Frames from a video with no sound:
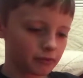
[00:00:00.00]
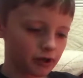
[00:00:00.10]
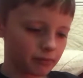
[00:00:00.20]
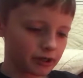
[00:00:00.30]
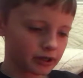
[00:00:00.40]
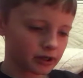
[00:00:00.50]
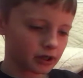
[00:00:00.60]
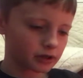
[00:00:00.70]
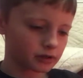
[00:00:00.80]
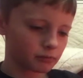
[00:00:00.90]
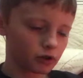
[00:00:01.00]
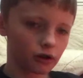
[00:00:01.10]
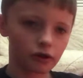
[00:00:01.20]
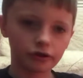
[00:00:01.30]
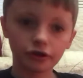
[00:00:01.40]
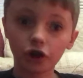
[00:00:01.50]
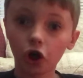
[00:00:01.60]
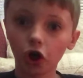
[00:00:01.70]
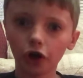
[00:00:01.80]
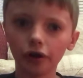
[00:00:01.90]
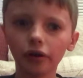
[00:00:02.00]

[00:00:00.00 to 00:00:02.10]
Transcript: Making custom cars is hard.